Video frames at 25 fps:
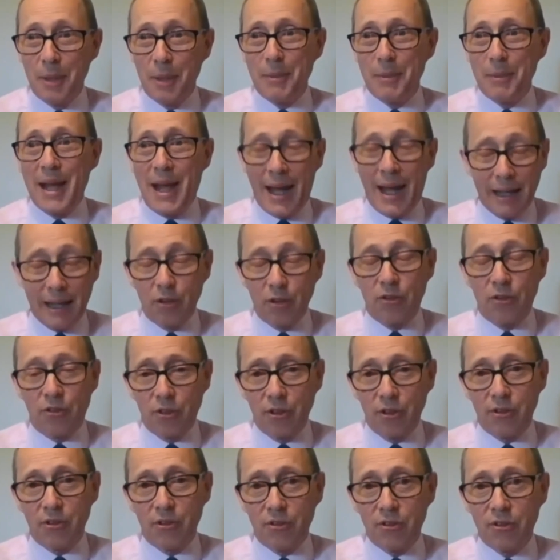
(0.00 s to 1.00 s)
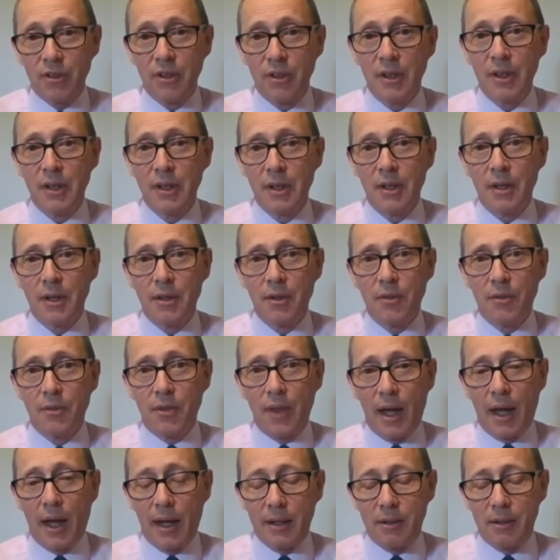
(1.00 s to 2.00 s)
be anxious
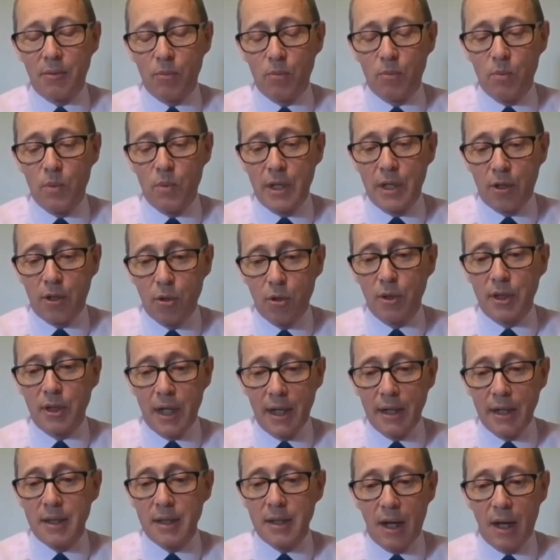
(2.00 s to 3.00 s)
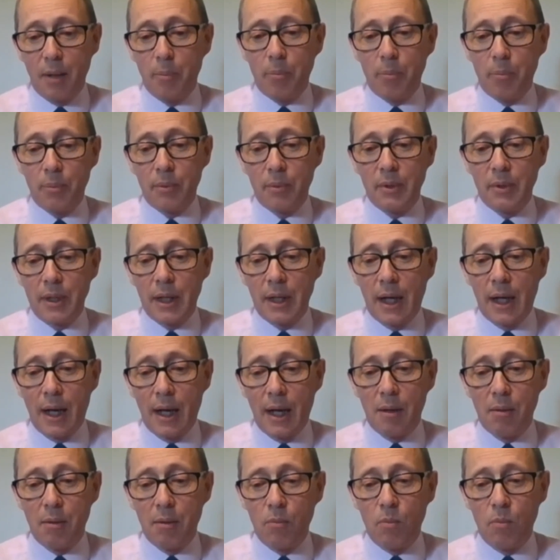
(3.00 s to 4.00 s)
that we could end up
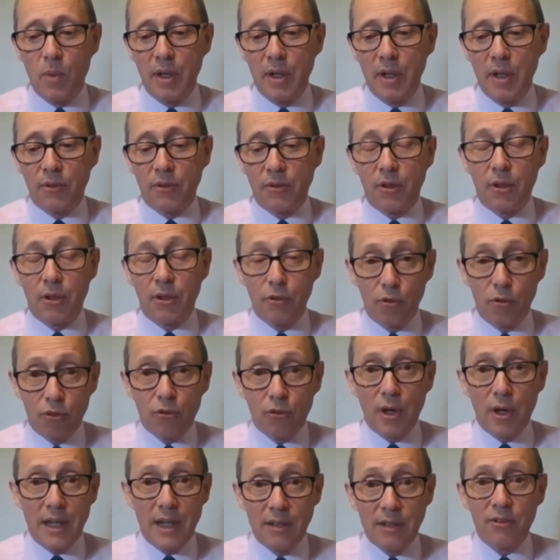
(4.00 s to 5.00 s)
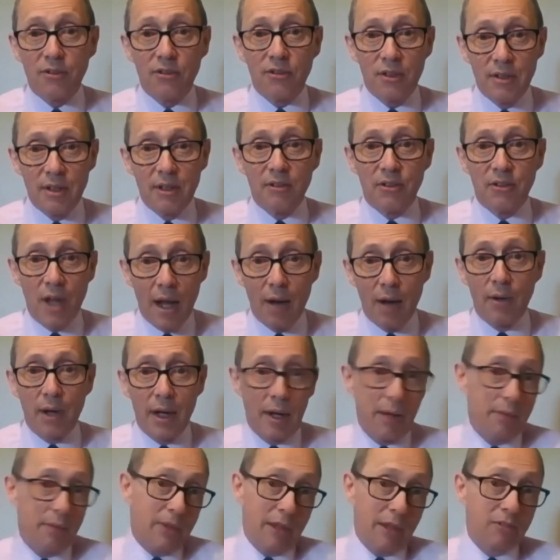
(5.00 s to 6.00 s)
with constraints in this area,
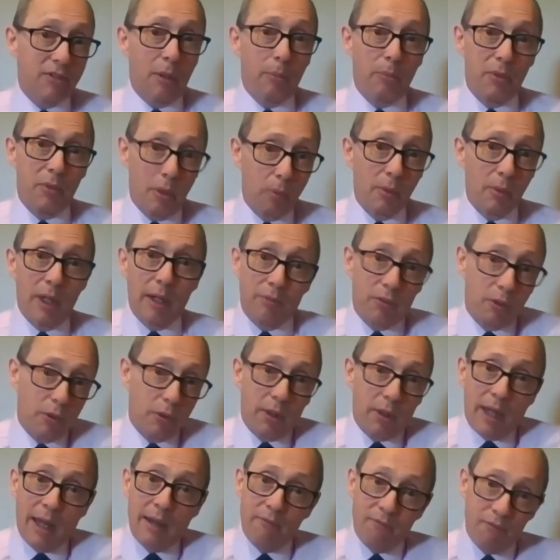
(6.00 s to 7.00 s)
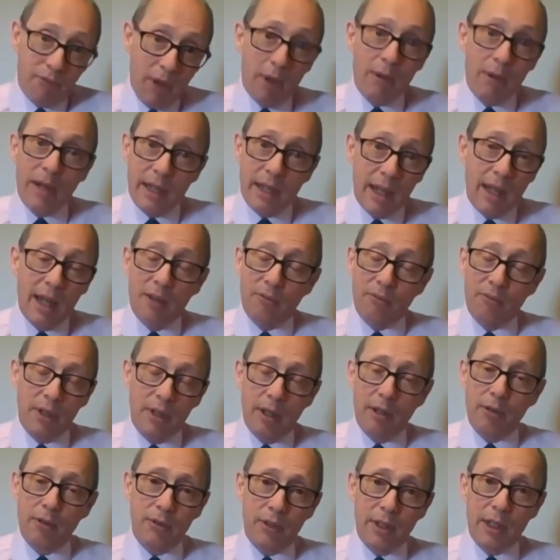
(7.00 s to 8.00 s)
and that's something we'll have to look at very carefully
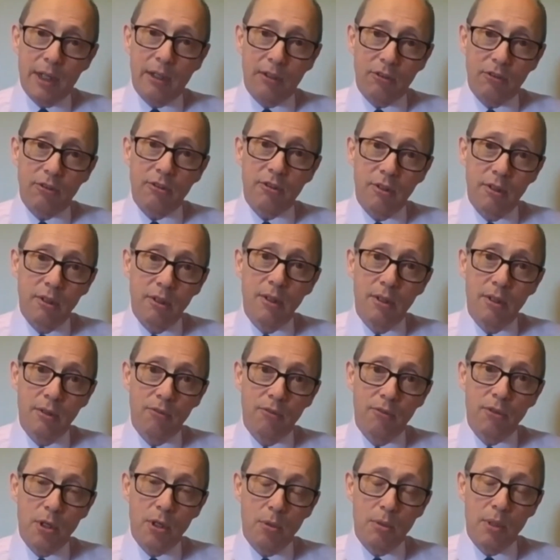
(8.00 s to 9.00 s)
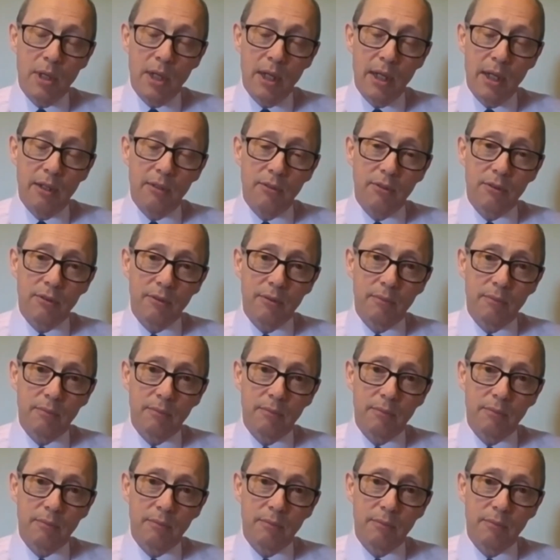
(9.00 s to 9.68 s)
over the next few years.